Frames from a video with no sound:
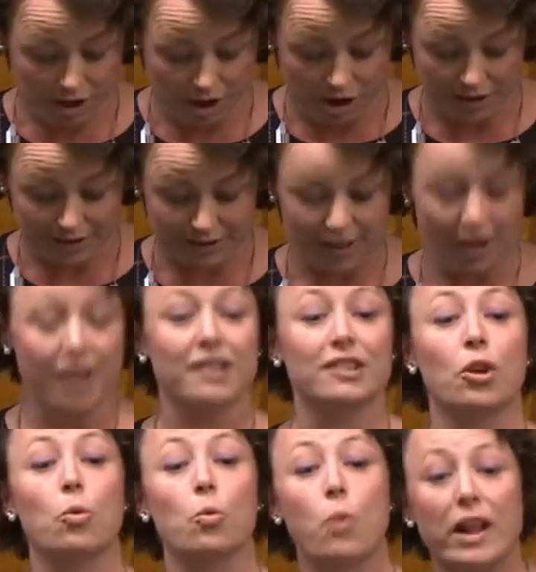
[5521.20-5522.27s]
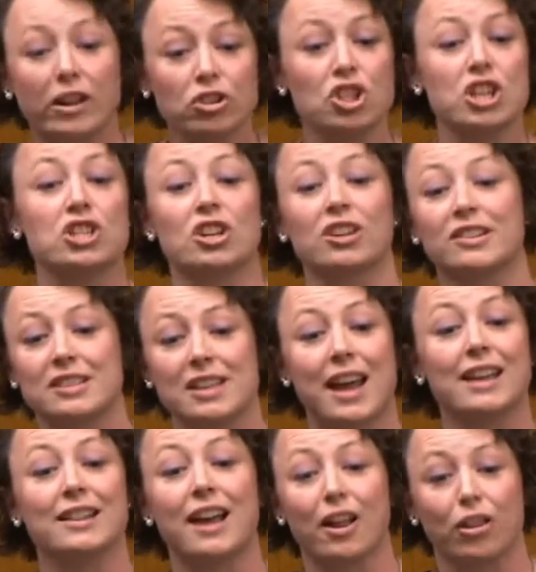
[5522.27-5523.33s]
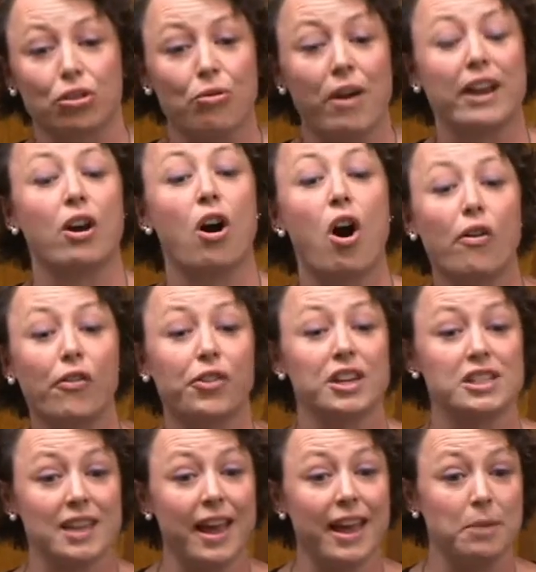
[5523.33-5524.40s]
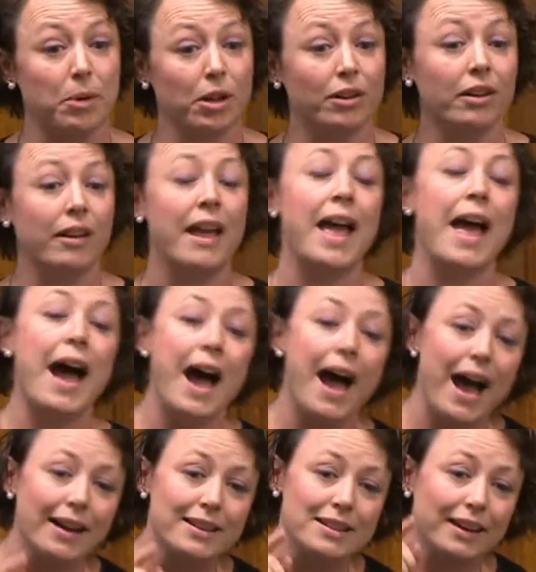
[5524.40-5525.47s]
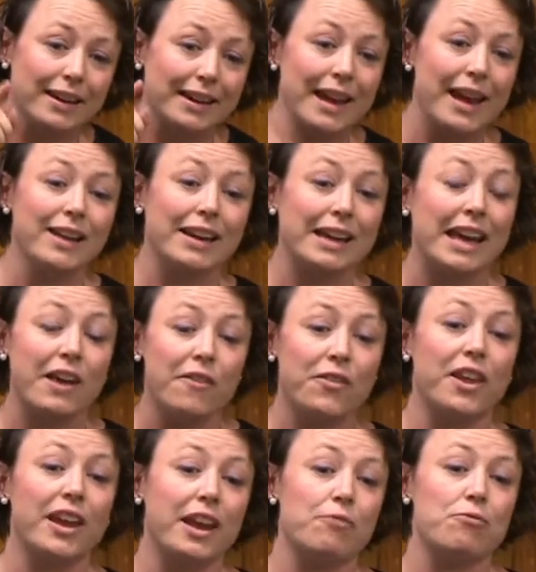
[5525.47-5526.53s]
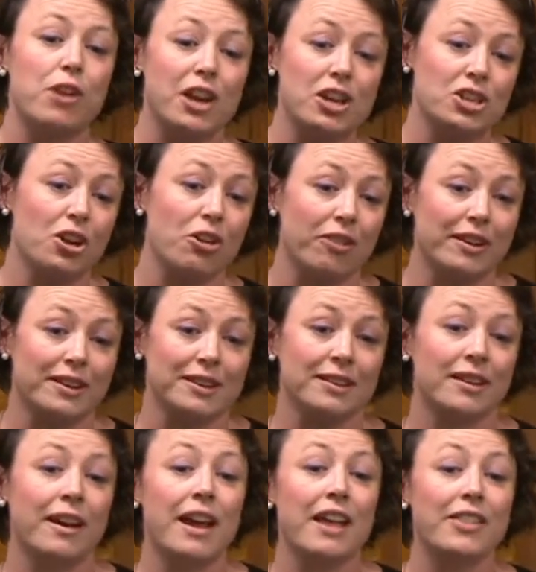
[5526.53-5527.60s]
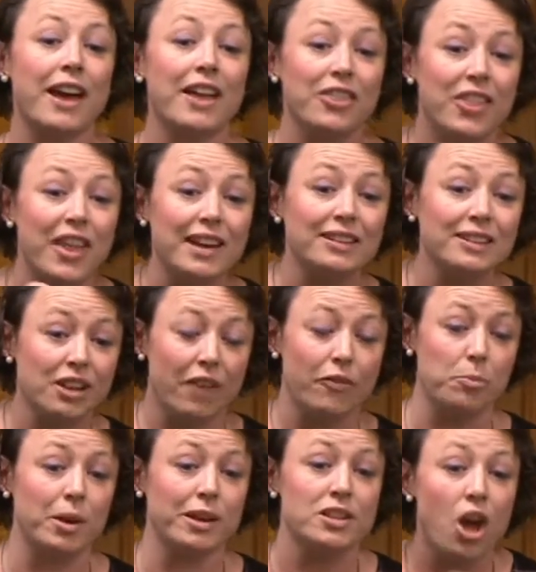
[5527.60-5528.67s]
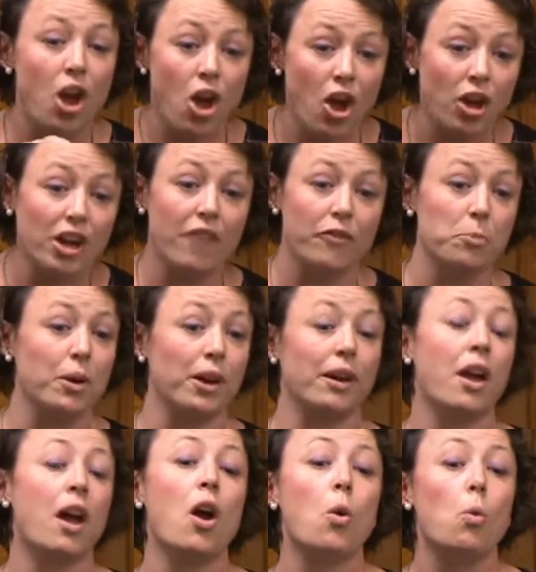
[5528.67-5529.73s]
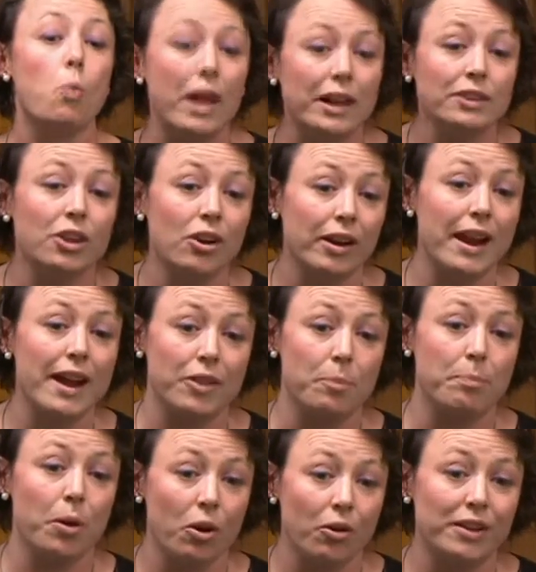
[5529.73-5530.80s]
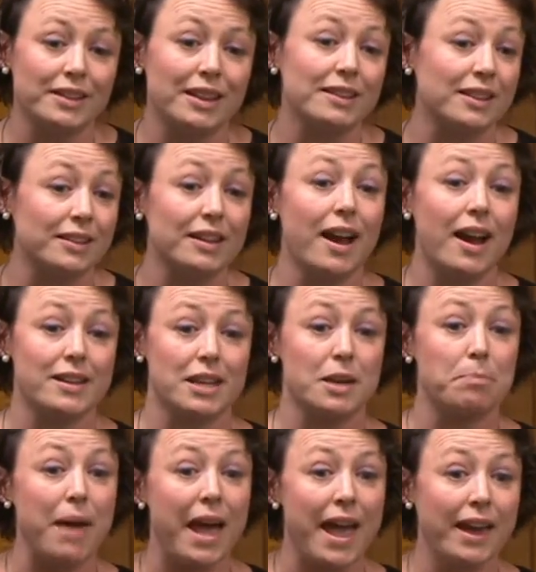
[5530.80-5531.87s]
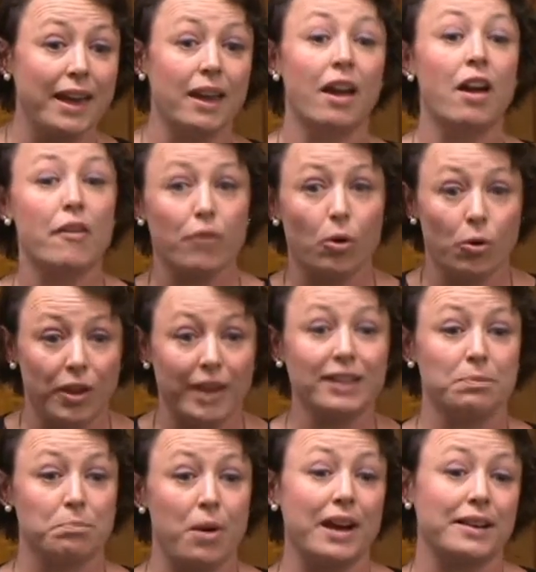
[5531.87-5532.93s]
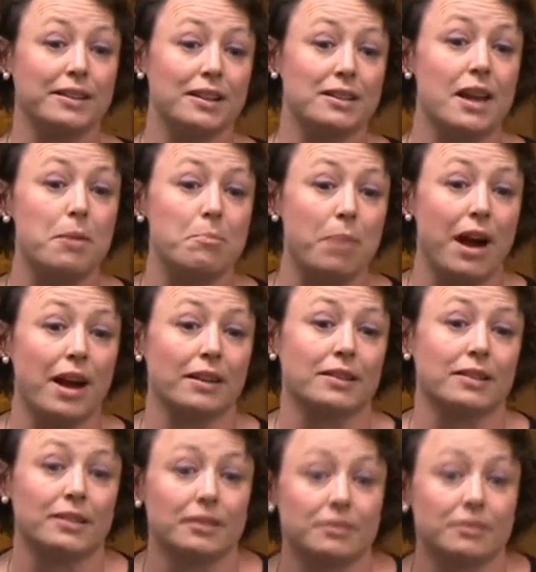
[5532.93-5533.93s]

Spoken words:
the costs, so will she just take that threat off the table and give the reassurance that this government, her government, will not let the poorest in society pay for this Brexit impasse?